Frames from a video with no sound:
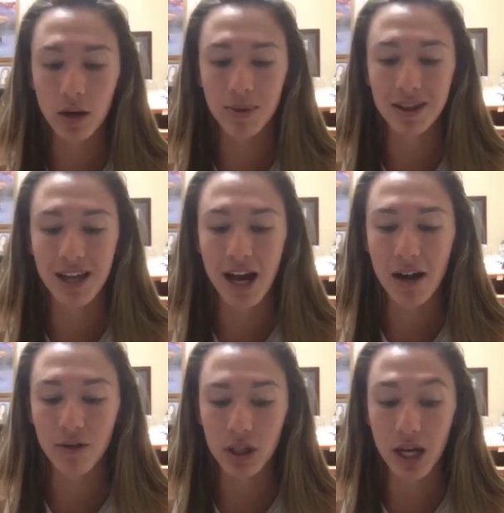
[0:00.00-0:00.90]
but
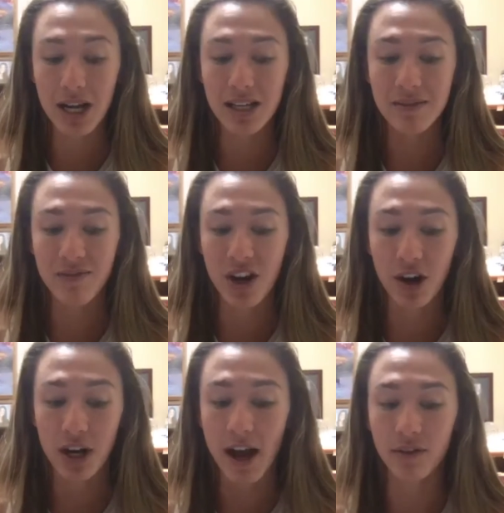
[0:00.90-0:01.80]
that relies
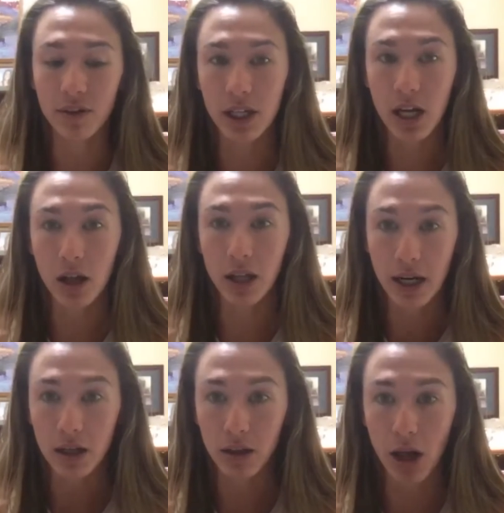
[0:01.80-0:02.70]
very heavily on
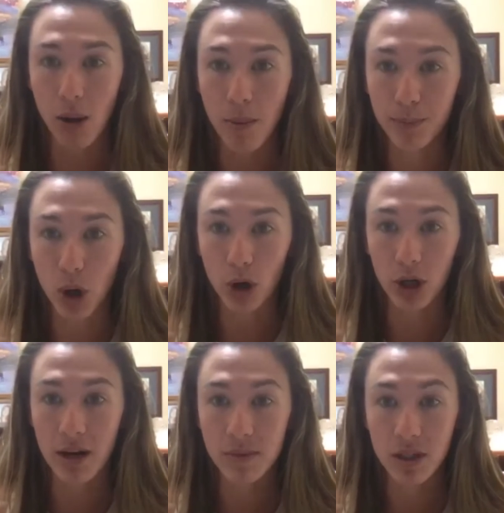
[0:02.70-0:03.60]
club
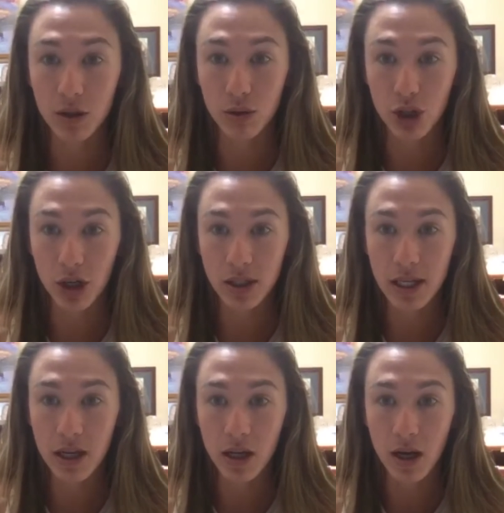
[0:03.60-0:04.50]
programs in New
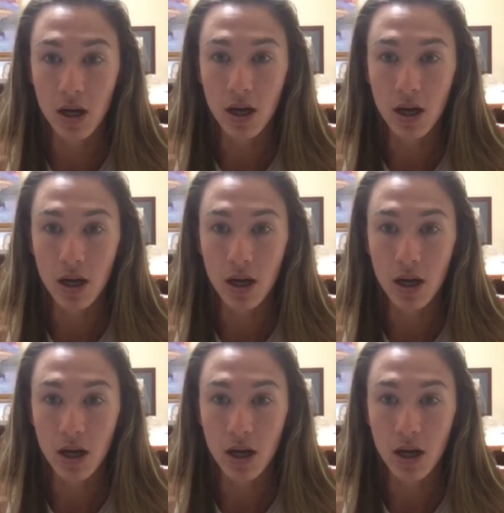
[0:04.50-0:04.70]
Jersey.